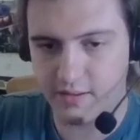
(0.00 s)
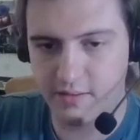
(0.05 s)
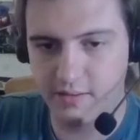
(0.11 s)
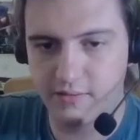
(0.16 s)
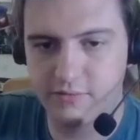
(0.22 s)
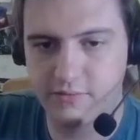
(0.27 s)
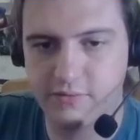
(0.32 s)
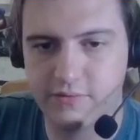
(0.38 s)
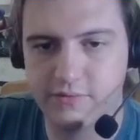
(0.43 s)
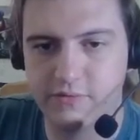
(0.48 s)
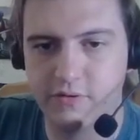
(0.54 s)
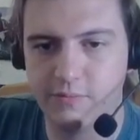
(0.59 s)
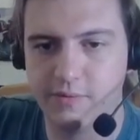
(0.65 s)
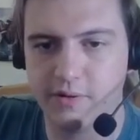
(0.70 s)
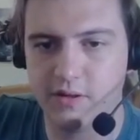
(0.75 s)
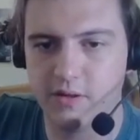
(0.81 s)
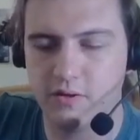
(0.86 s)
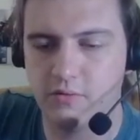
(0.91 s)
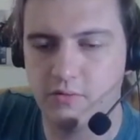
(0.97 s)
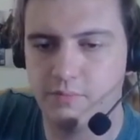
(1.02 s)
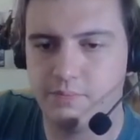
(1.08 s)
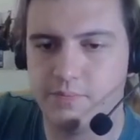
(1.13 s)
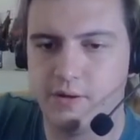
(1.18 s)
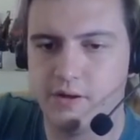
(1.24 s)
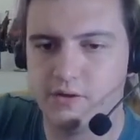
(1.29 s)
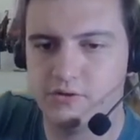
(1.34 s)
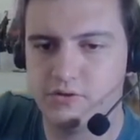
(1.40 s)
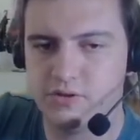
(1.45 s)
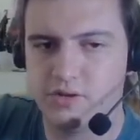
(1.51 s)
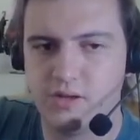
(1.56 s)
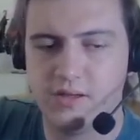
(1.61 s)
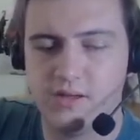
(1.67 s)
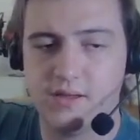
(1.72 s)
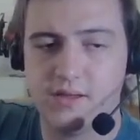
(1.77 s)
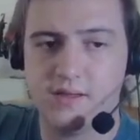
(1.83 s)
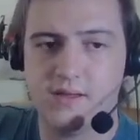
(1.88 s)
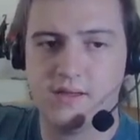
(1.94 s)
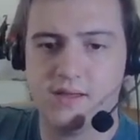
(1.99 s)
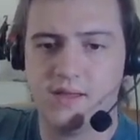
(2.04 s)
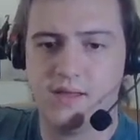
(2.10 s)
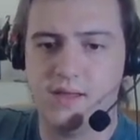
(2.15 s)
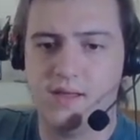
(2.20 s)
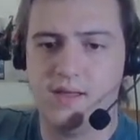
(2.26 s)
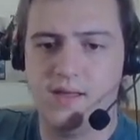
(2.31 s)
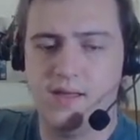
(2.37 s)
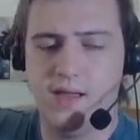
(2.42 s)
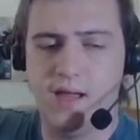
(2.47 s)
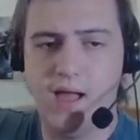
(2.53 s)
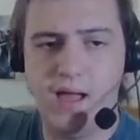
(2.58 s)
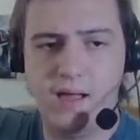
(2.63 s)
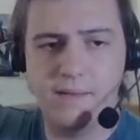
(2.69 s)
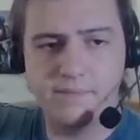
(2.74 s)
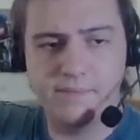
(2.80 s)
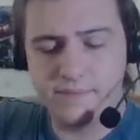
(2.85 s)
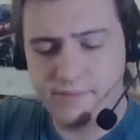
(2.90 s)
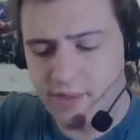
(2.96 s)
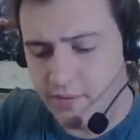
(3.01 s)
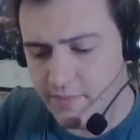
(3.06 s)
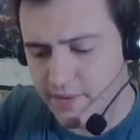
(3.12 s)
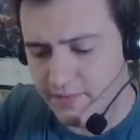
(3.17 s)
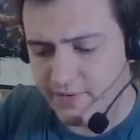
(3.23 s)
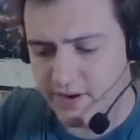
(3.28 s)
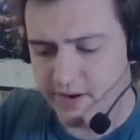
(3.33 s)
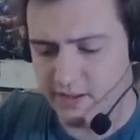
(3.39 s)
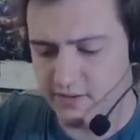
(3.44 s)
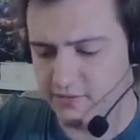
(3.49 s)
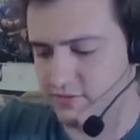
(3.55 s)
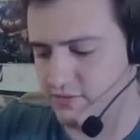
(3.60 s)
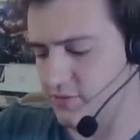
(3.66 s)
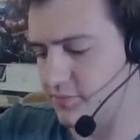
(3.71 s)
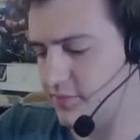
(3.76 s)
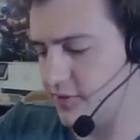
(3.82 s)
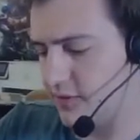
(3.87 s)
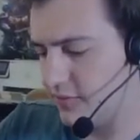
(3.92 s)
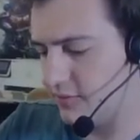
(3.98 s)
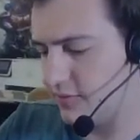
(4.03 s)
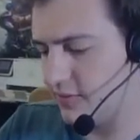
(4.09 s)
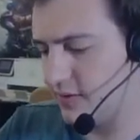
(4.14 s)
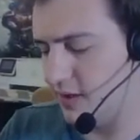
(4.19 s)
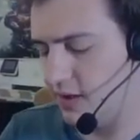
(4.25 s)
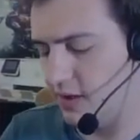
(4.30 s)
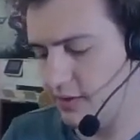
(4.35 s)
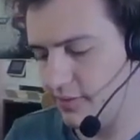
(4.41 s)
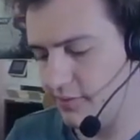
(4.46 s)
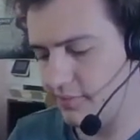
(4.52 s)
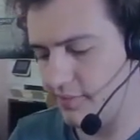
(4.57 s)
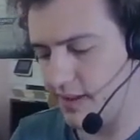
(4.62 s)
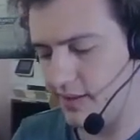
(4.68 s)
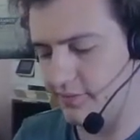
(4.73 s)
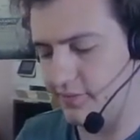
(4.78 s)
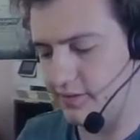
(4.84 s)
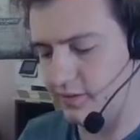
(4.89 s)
super glue botch. Don't be afraid of using super glue on plastic,